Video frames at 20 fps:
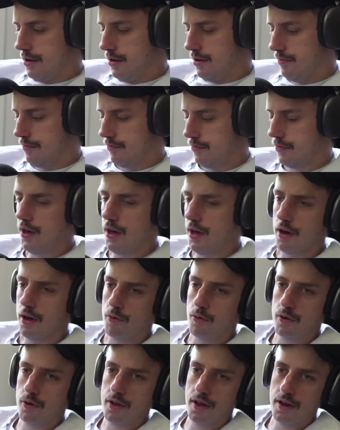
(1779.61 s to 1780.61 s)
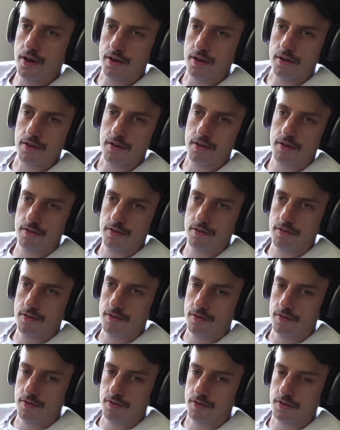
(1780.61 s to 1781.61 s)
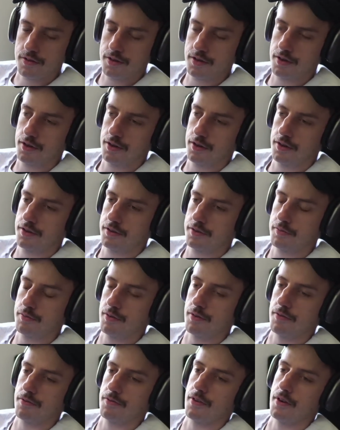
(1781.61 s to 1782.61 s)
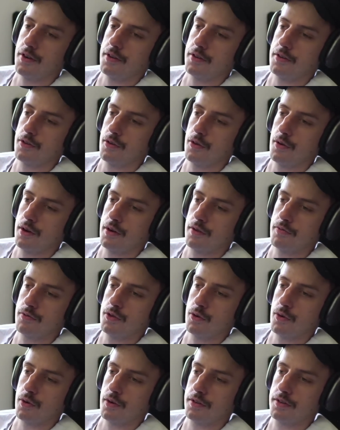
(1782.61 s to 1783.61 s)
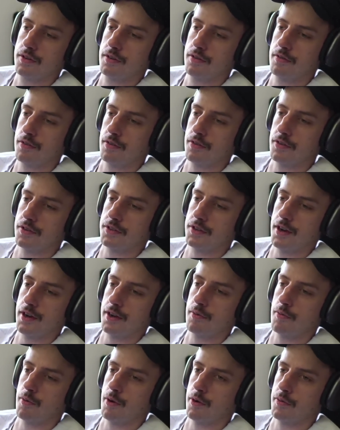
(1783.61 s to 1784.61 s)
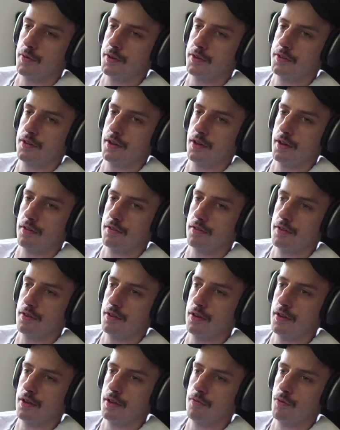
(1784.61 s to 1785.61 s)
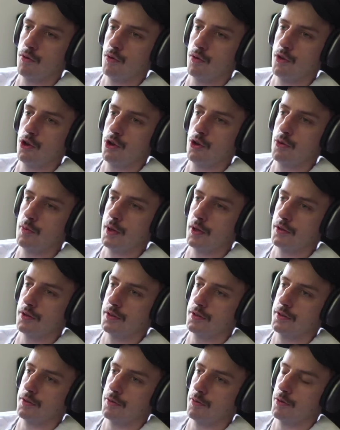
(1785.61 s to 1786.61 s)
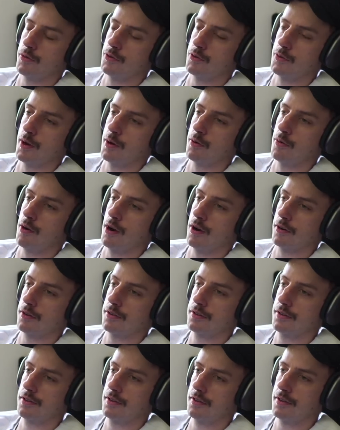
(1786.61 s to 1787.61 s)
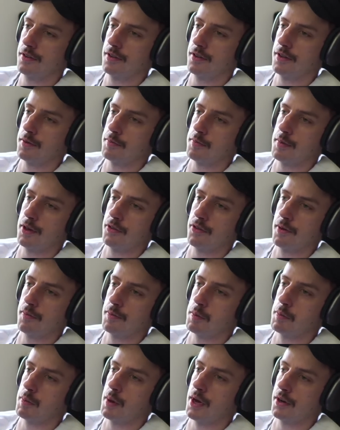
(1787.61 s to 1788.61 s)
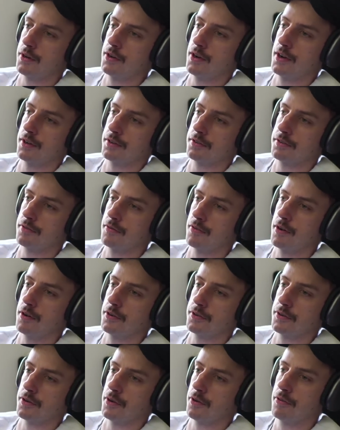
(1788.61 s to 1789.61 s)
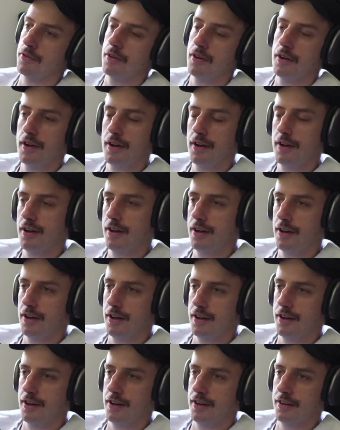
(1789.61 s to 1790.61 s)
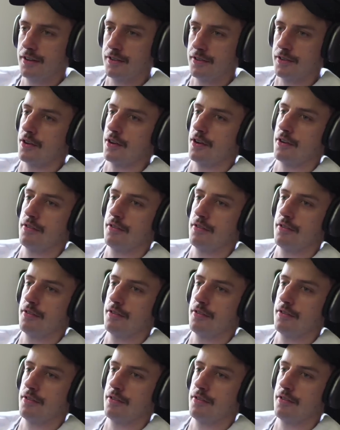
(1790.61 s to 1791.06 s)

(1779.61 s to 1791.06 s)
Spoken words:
Yeah, we're getting it's a pretty funny creative choice. And the second one, let's get evil humans with dreadlocks and make them the bad guys also. You know.